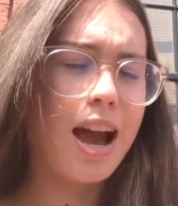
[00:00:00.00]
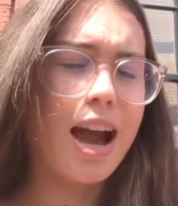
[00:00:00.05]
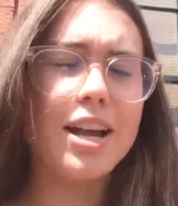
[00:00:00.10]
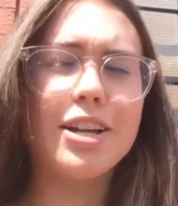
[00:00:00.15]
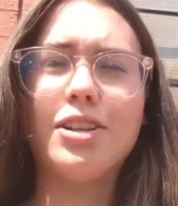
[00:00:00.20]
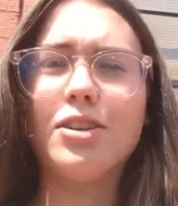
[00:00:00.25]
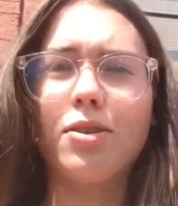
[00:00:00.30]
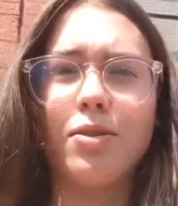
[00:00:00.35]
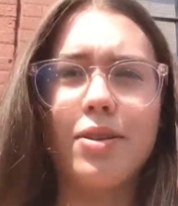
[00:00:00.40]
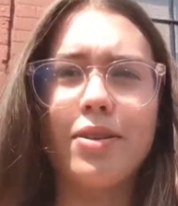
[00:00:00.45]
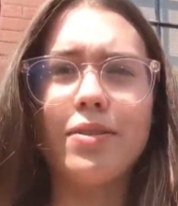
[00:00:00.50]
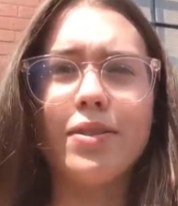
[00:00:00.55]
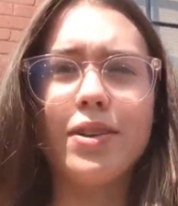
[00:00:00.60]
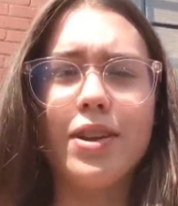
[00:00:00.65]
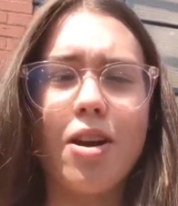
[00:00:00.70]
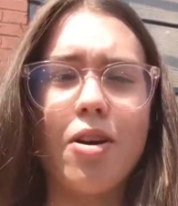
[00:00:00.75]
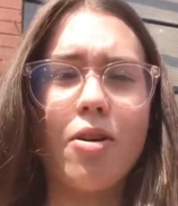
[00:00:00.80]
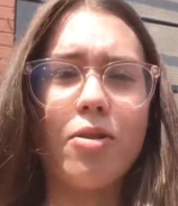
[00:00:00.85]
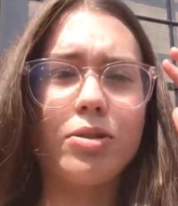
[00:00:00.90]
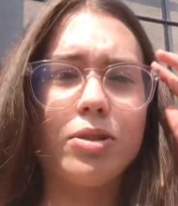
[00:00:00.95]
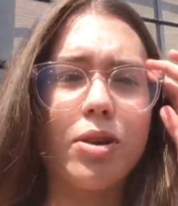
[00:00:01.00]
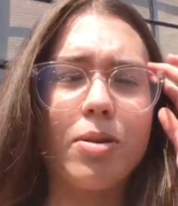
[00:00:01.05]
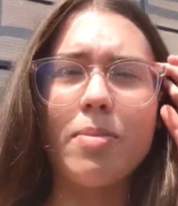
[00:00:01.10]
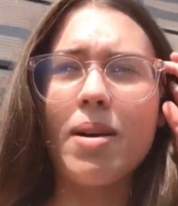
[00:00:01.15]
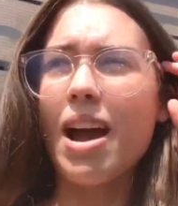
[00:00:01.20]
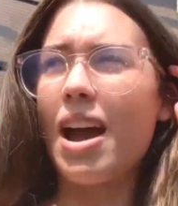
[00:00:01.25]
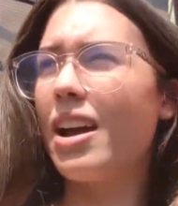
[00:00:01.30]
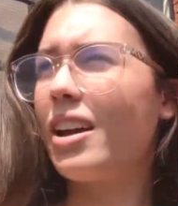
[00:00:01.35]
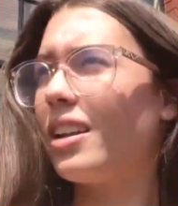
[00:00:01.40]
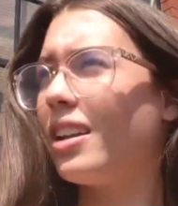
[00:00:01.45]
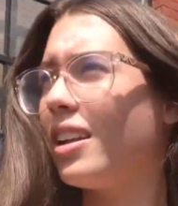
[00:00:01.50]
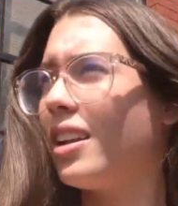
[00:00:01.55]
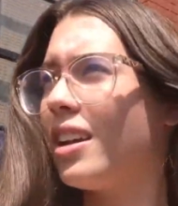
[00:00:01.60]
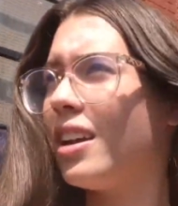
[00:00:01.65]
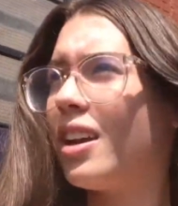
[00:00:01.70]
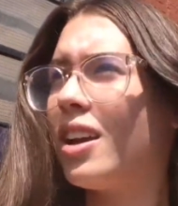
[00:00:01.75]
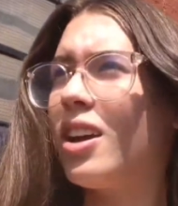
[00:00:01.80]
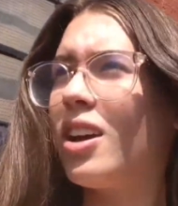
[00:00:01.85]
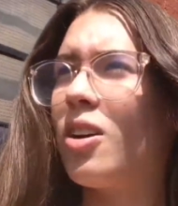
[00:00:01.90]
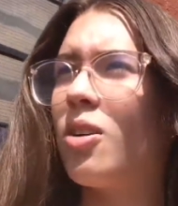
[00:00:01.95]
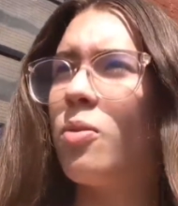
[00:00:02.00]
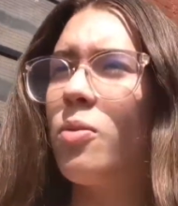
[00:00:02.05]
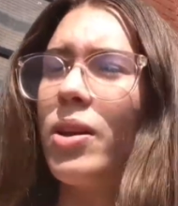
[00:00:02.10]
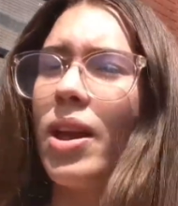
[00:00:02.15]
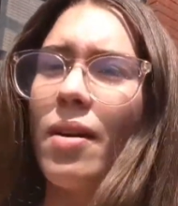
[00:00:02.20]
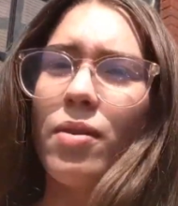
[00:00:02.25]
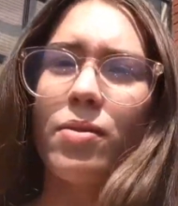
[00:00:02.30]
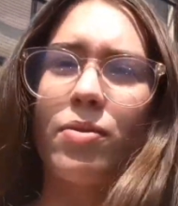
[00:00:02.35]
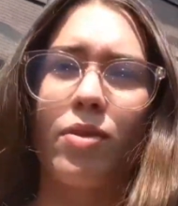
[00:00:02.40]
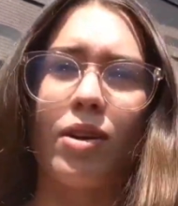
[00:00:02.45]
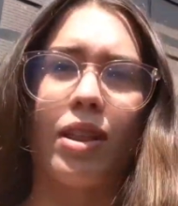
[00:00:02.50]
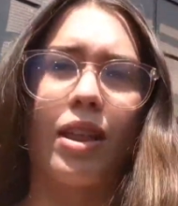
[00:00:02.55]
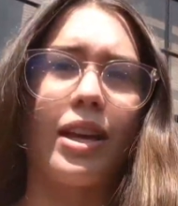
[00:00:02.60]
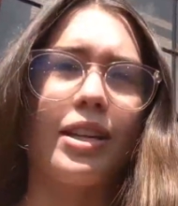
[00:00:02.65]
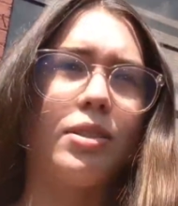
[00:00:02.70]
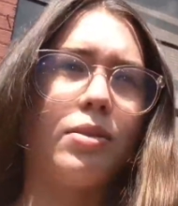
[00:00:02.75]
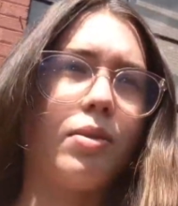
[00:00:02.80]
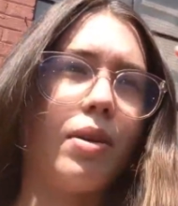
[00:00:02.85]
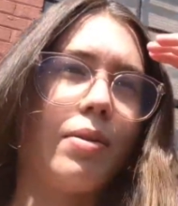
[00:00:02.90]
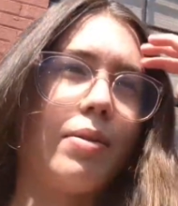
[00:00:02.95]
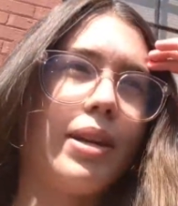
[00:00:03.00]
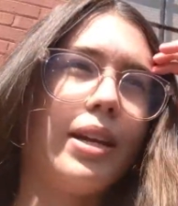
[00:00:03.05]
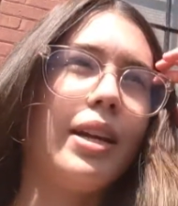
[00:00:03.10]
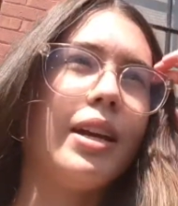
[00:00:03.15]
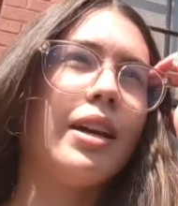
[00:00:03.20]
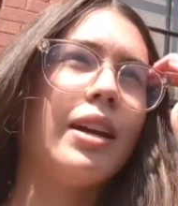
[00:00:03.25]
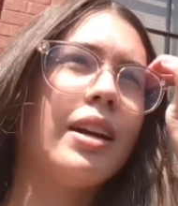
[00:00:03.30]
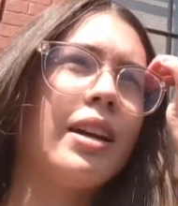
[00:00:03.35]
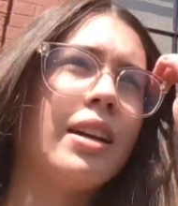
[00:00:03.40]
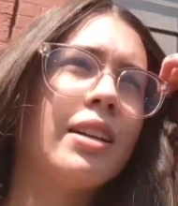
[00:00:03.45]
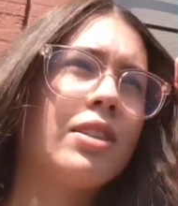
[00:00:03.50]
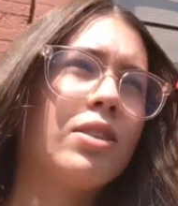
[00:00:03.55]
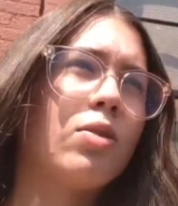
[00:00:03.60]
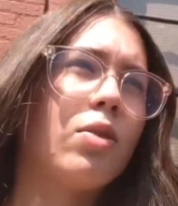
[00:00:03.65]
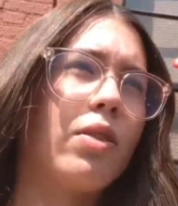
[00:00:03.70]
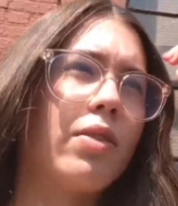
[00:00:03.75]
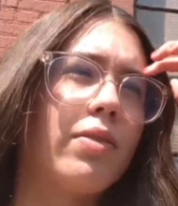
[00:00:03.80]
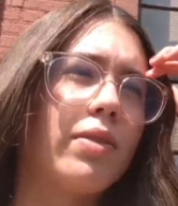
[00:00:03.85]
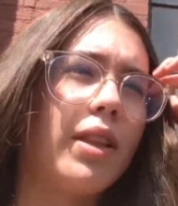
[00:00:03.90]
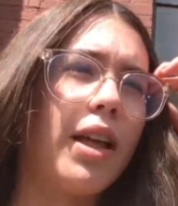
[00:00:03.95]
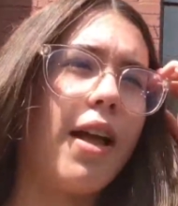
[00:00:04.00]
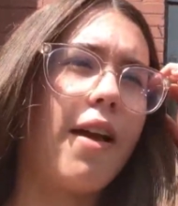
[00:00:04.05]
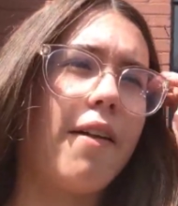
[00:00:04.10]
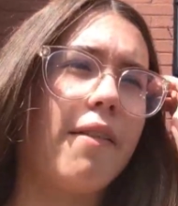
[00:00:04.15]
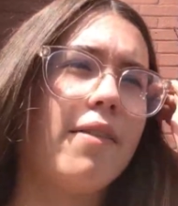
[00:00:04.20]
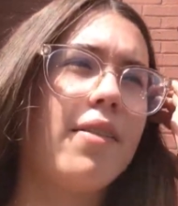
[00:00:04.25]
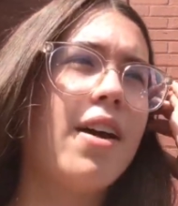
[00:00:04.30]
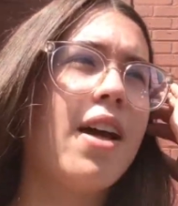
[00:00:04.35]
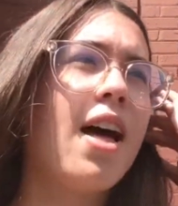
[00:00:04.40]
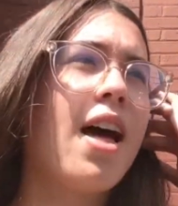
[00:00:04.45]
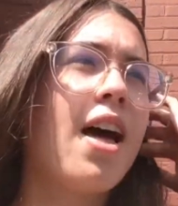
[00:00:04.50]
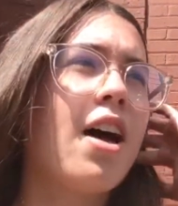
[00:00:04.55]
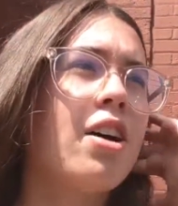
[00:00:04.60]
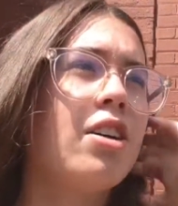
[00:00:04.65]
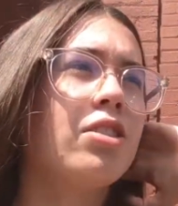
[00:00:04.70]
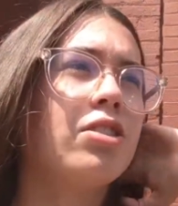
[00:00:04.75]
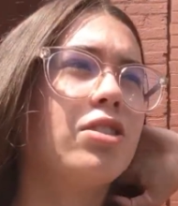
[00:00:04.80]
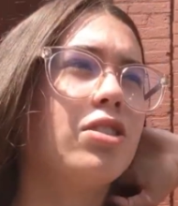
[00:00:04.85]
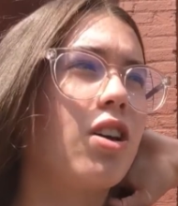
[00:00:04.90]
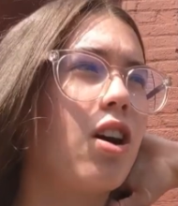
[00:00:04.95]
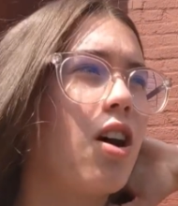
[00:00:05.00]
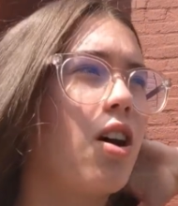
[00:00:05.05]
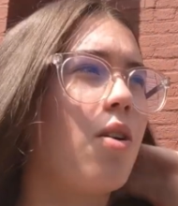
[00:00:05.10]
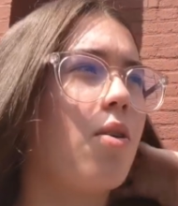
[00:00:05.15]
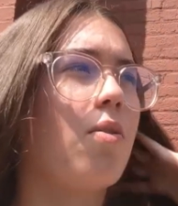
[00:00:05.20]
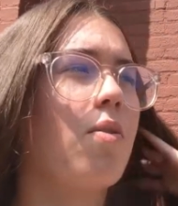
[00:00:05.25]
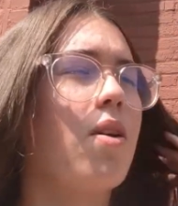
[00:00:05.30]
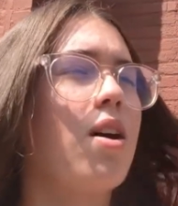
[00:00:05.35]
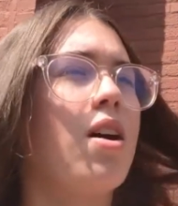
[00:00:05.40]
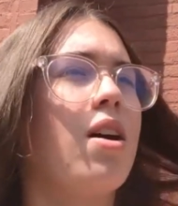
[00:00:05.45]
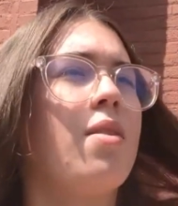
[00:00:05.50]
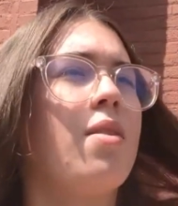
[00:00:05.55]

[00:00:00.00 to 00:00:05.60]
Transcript: I don't even know. So I'm at, we have a Footlights where we sort of live. So